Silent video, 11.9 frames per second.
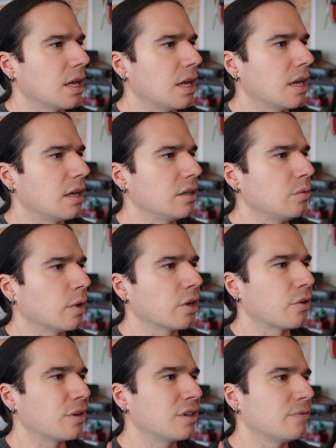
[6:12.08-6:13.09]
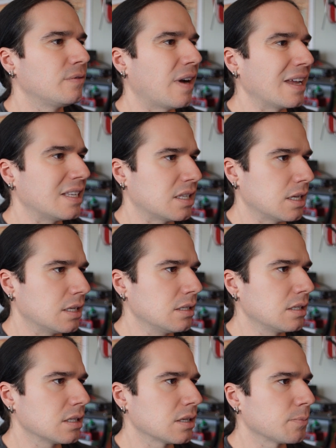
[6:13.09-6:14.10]
and you want to go to
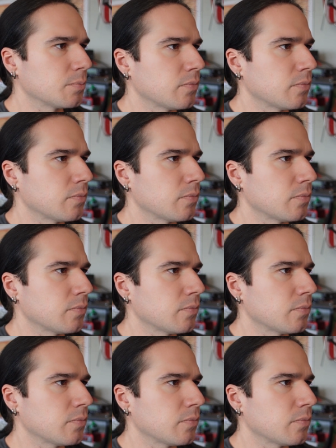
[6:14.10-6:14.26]
devices